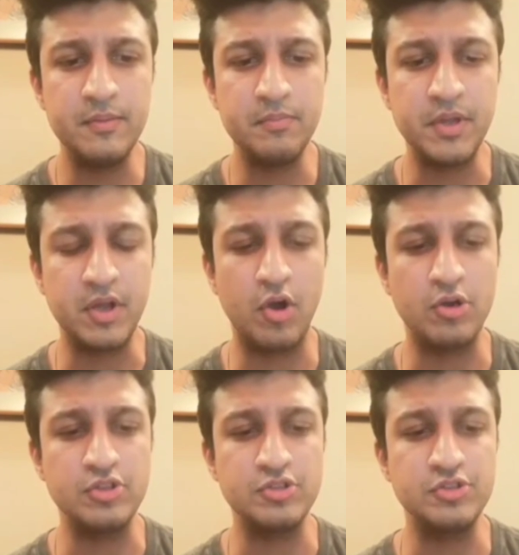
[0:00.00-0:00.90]

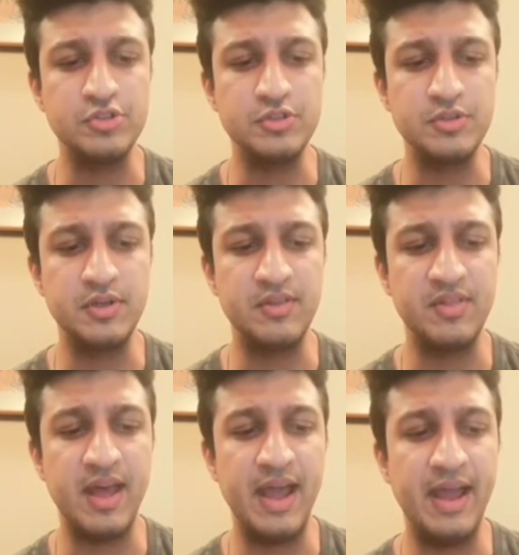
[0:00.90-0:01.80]
because in
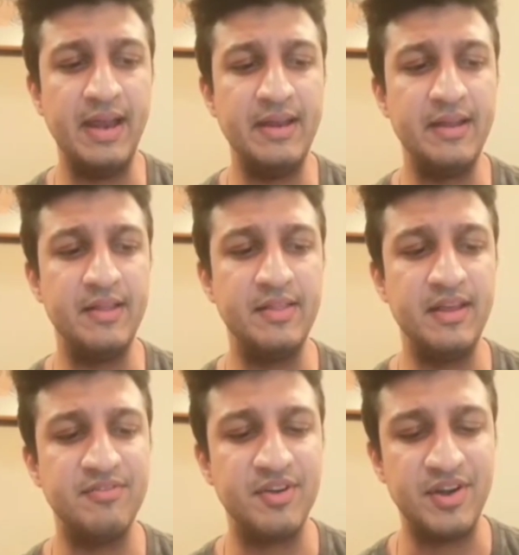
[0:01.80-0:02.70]
their head
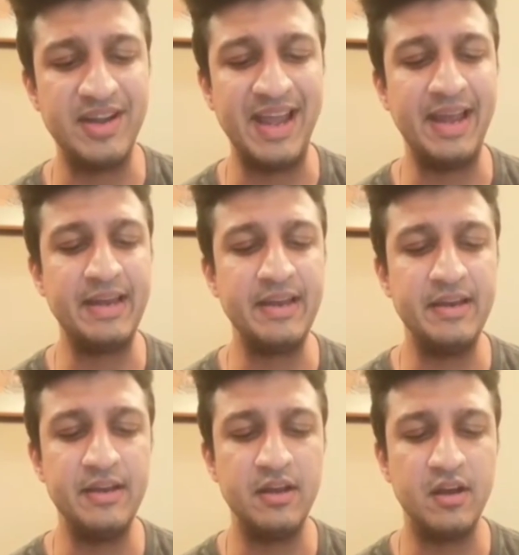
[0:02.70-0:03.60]
they've
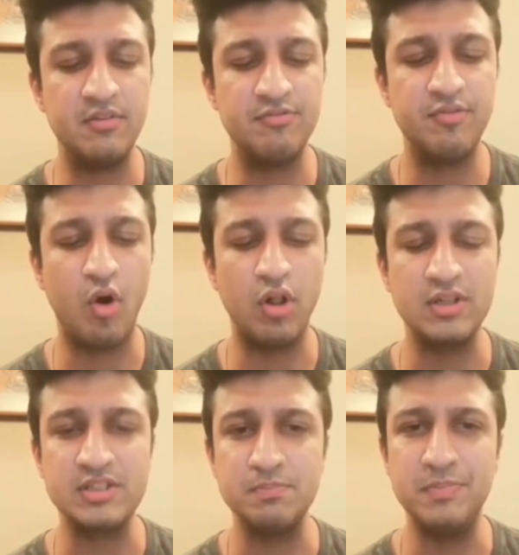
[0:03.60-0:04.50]
created a
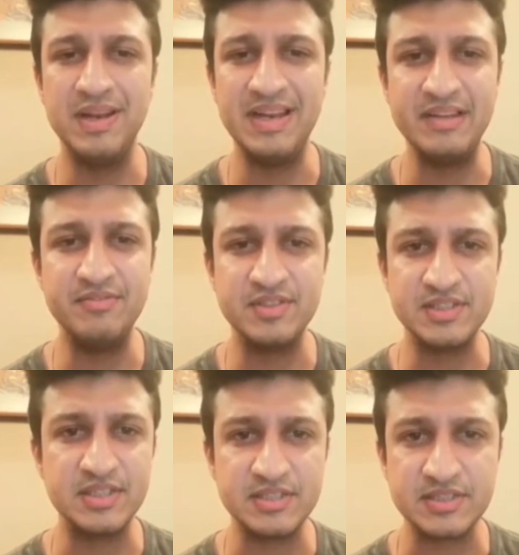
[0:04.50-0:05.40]
false belief
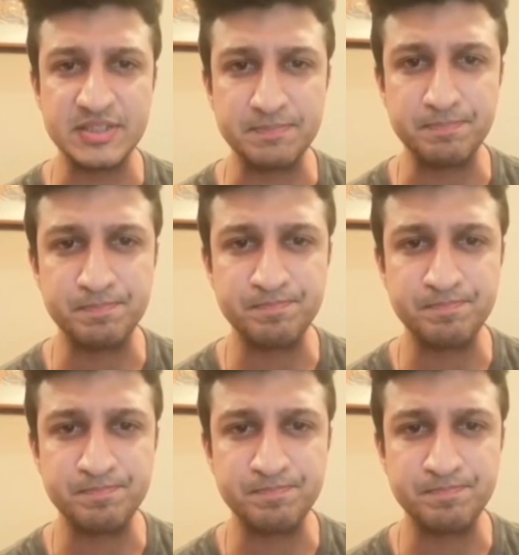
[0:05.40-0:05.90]
system.